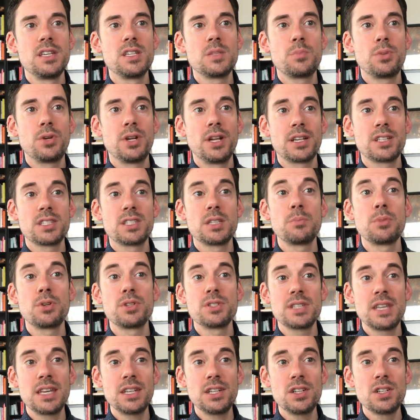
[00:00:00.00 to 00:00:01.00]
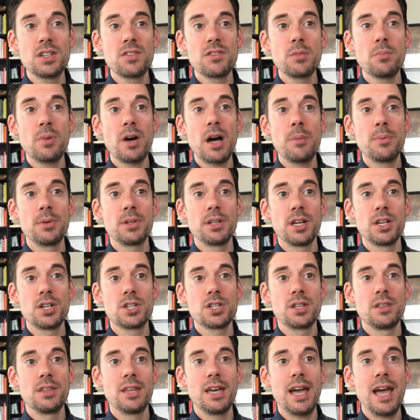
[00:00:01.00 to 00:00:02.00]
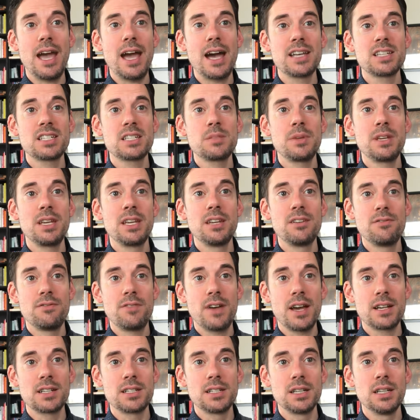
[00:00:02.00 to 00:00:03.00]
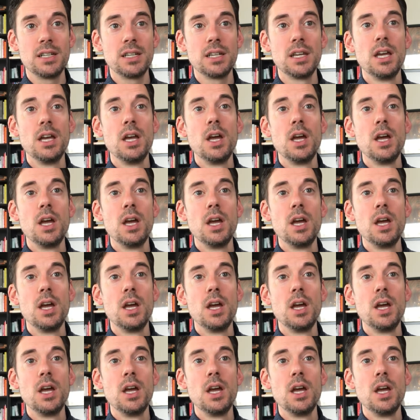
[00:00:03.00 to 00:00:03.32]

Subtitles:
predicts the percentage of the population that has to be infected